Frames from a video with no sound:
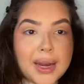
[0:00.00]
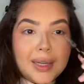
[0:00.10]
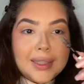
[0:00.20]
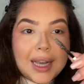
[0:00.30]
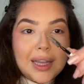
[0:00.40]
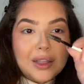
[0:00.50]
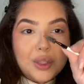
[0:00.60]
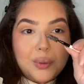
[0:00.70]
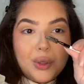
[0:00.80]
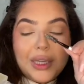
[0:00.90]
I take the
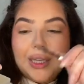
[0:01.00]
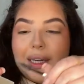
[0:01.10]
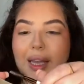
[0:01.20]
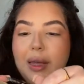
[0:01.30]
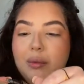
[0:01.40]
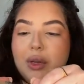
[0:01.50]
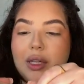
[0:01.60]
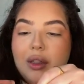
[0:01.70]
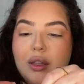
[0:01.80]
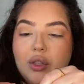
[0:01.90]
spoolie that came
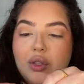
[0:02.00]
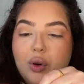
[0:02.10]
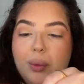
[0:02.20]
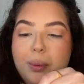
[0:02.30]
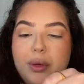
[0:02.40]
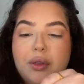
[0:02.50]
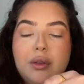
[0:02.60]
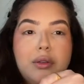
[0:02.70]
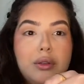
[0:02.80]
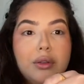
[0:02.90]
with the soap
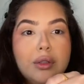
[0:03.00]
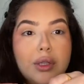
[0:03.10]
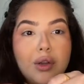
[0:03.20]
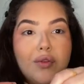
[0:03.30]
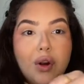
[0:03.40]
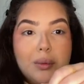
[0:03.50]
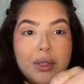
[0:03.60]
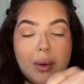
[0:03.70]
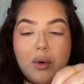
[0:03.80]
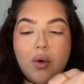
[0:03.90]
from
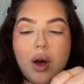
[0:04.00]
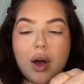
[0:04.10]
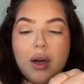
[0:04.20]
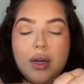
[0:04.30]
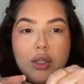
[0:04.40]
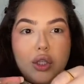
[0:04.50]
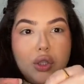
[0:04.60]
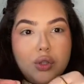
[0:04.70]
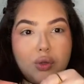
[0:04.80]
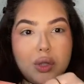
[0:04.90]
Samoa. I just
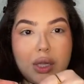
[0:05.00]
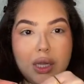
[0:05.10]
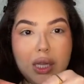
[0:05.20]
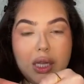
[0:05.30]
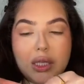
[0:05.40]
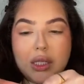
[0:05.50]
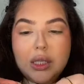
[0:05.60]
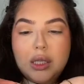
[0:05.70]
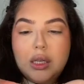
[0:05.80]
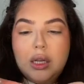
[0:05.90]
do this
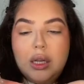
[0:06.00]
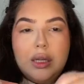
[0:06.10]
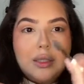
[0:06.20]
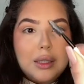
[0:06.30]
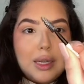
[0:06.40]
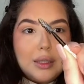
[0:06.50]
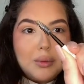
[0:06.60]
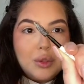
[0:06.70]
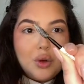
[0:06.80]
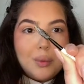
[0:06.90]
to get some
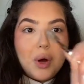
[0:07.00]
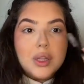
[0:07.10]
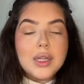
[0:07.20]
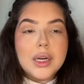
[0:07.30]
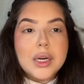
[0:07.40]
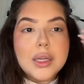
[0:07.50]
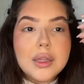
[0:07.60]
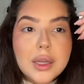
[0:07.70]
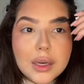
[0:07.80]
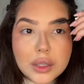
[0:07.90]
soap on there, and
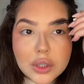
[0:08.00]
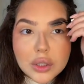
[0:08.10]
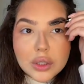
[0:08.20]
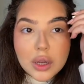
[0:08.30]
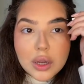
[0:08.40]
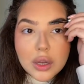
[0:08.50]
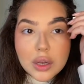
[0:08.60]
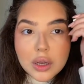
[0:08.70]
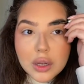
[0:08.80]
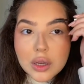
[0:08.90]
then I just
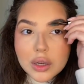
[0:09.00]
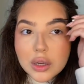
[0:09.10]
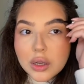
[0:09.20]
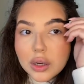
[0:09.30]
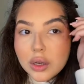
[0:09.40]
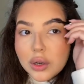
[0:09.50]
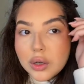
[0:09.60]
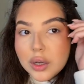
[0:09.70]
go